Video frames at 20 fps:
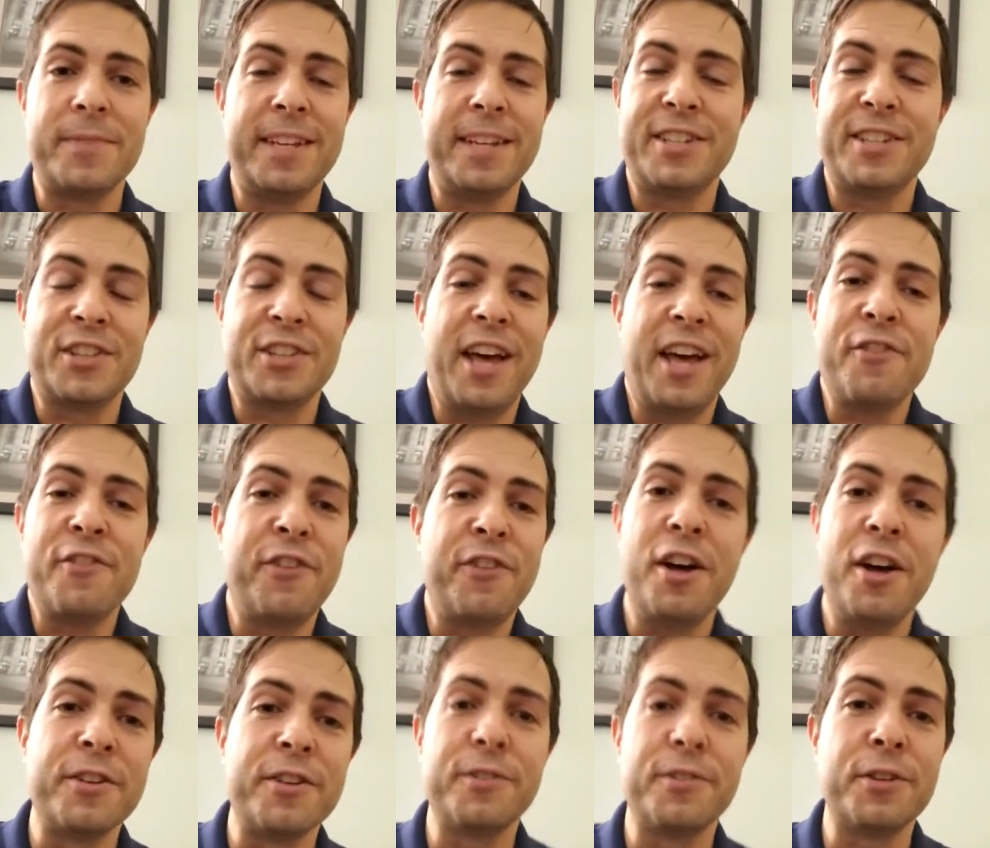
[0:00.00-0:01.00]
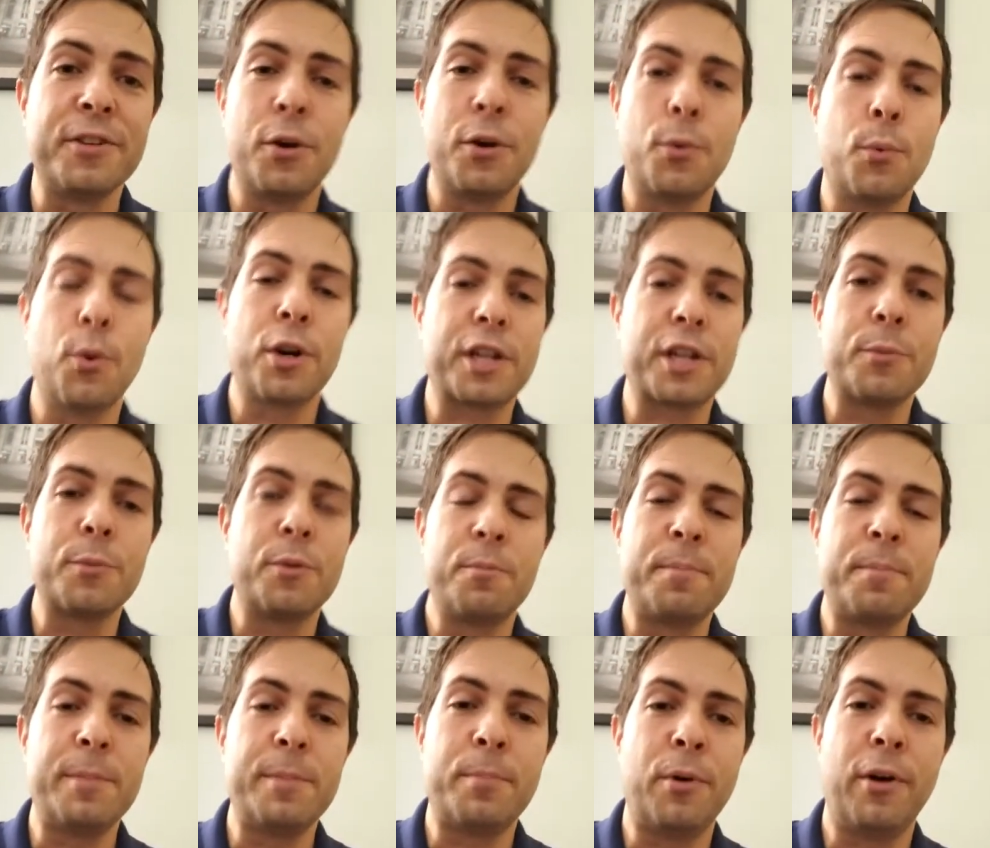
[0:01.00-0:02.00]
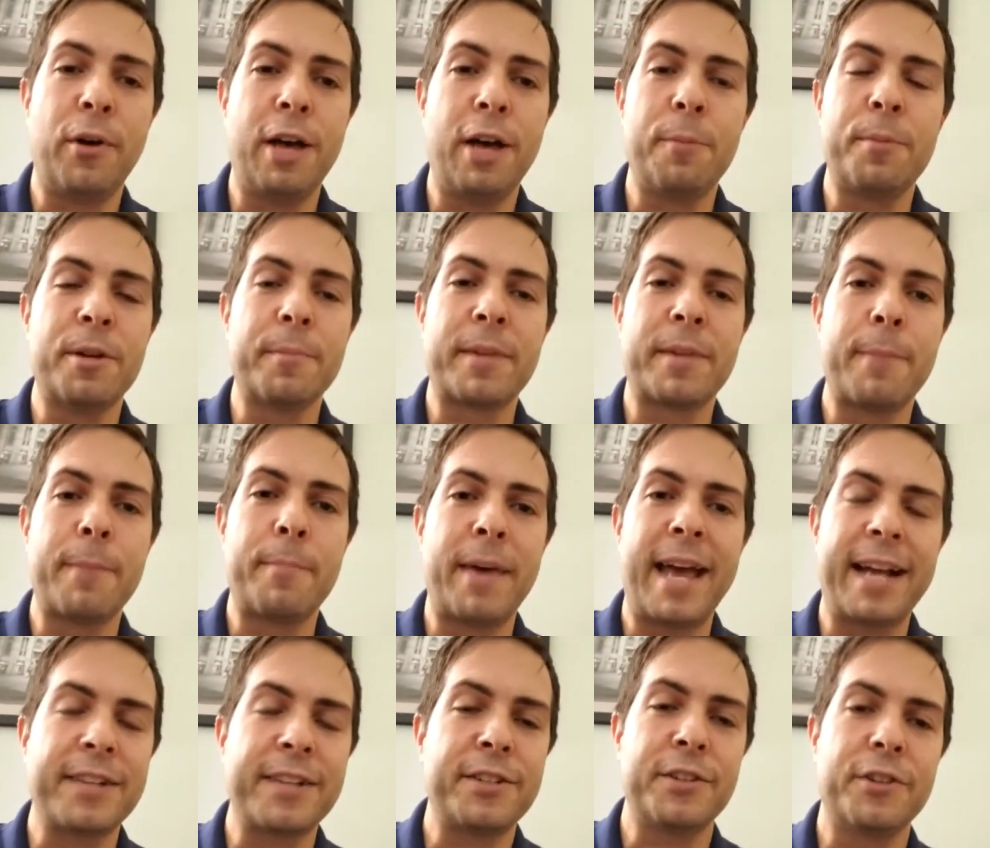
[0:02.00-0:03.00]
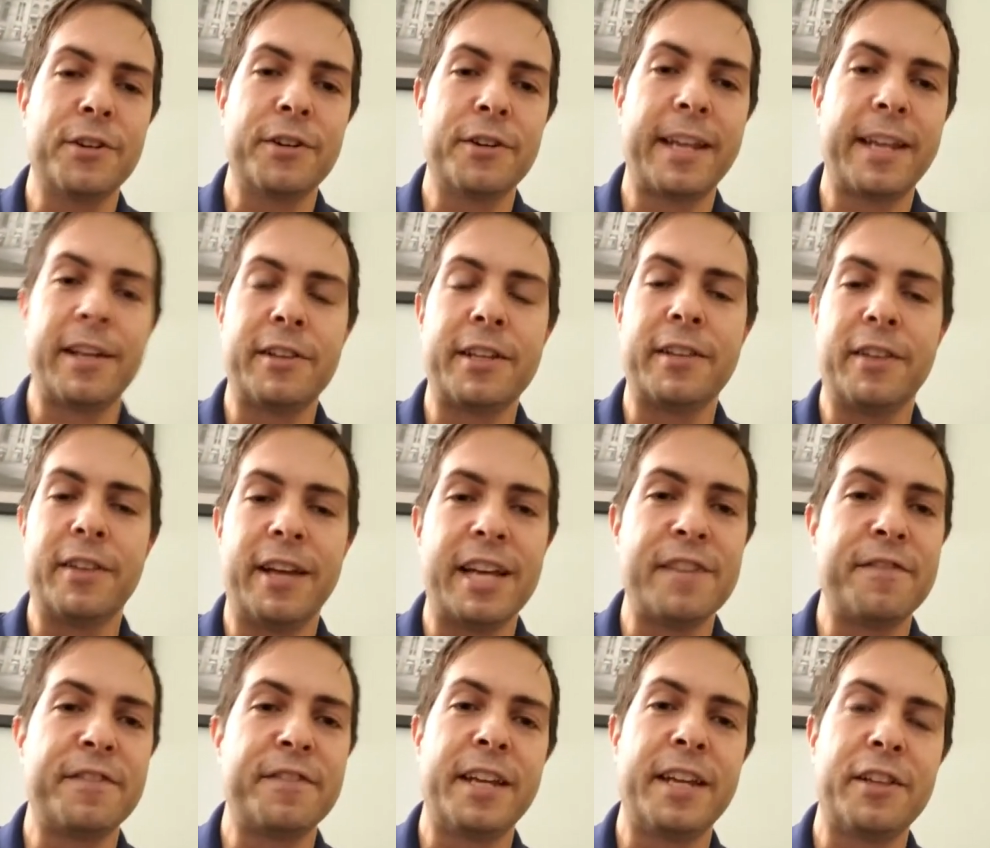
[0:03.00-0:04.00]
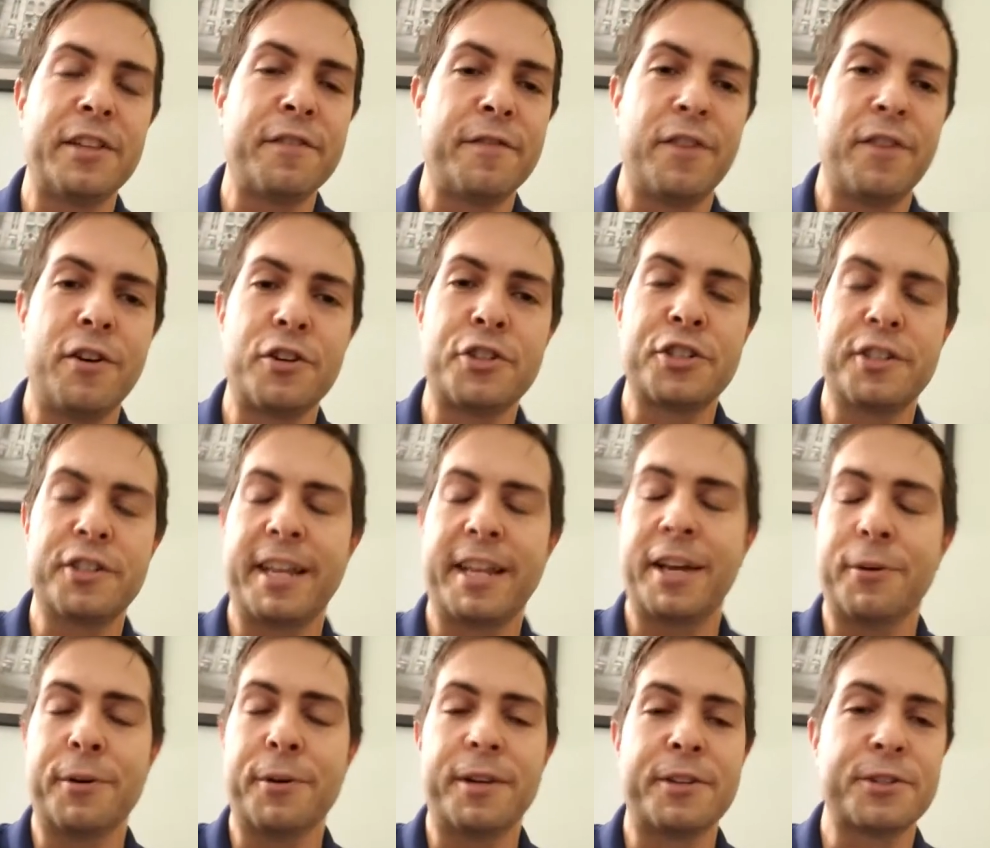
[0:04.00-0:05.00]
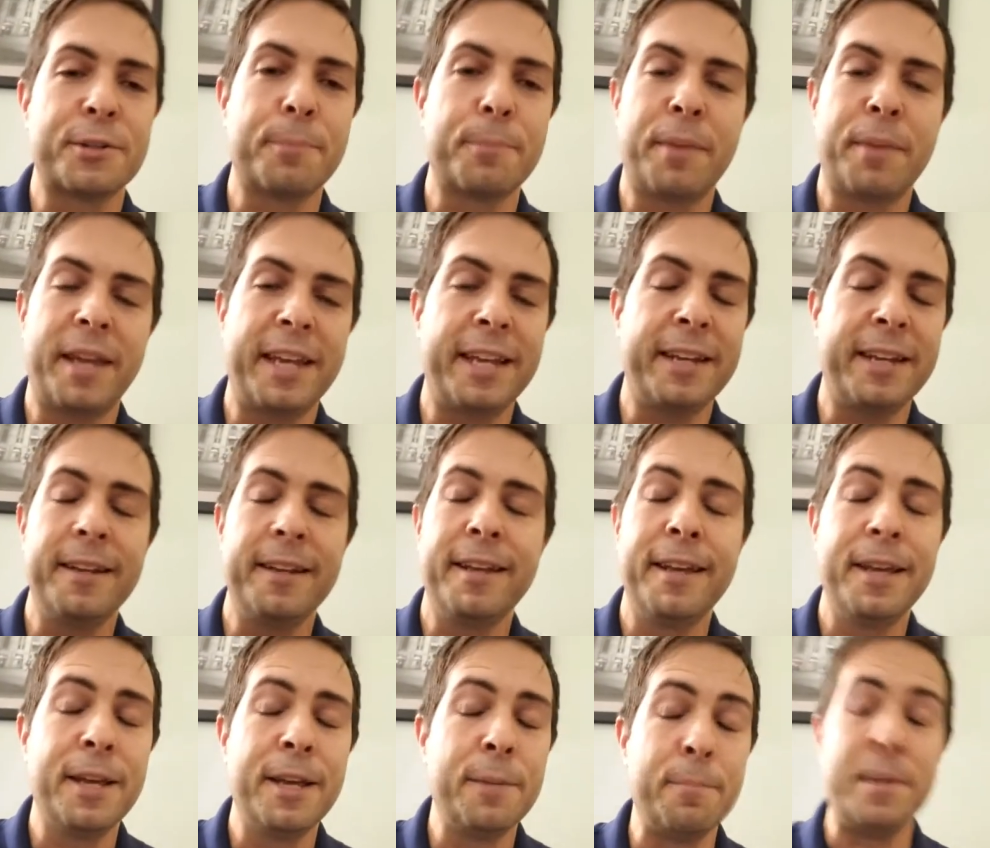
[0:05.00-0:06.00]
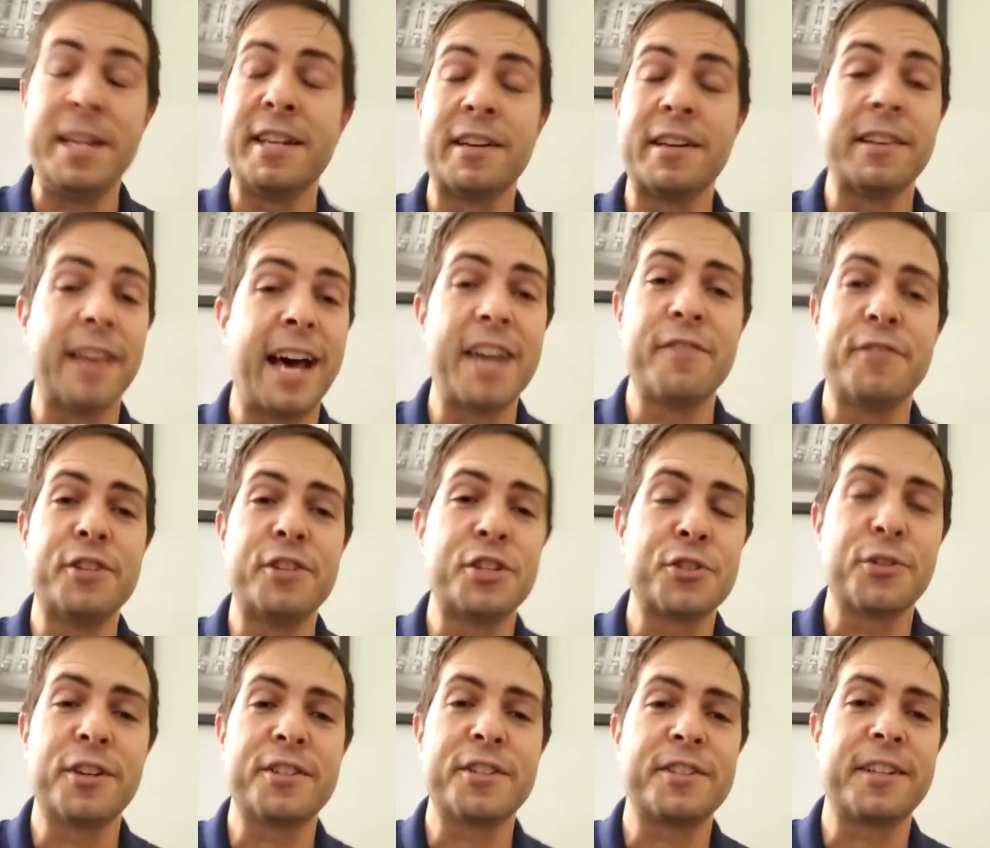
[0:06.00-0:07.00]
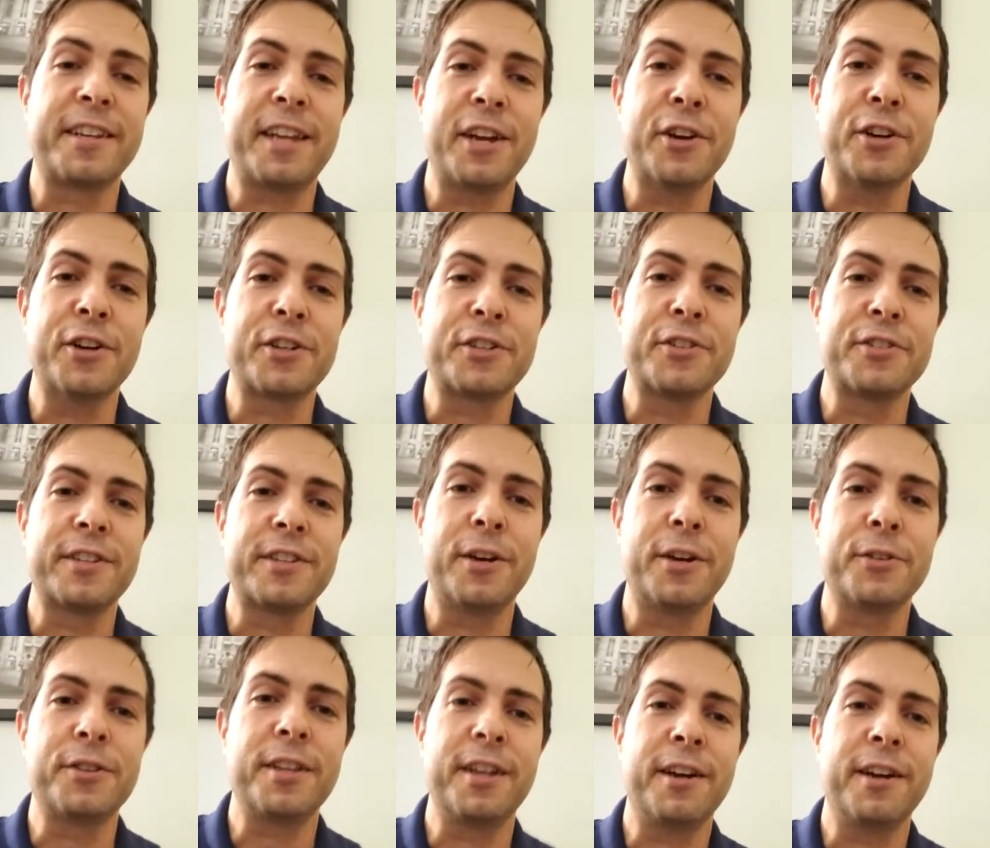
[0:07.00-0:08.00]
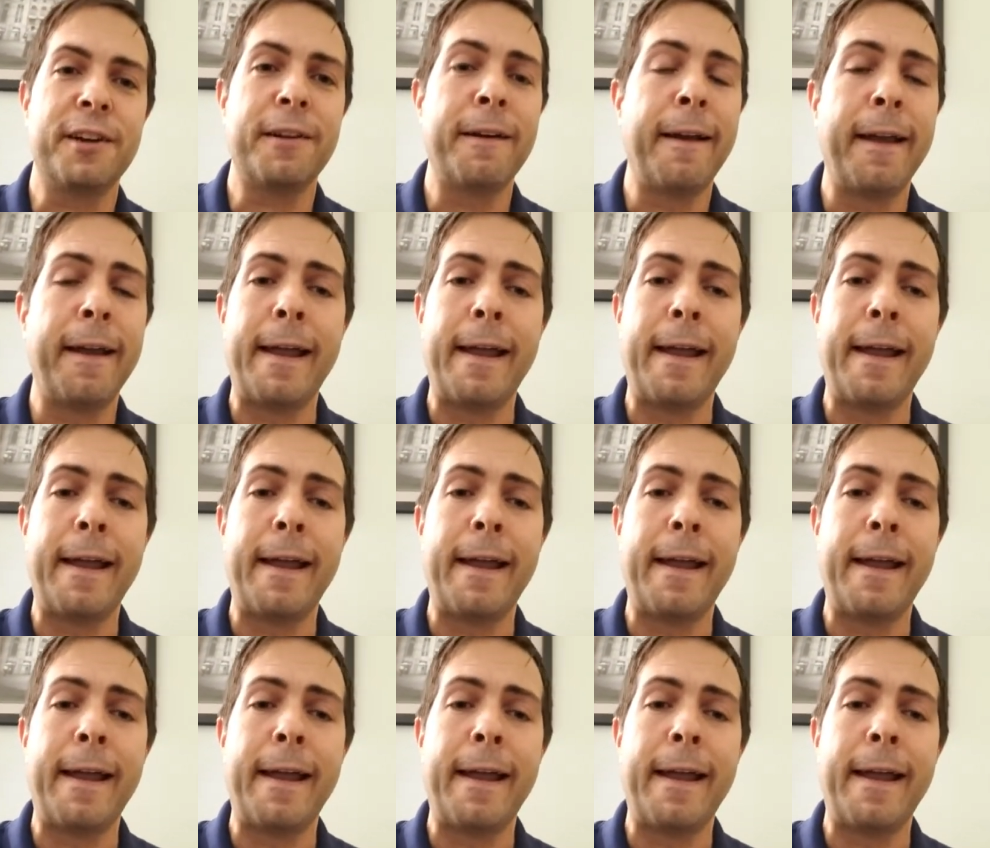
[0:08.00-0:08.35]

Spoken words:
It's a lot of fun, you know, working with people, helping them get back to their daily life, daily function, get rid of some pain, meeting a lot of interesting characters out there.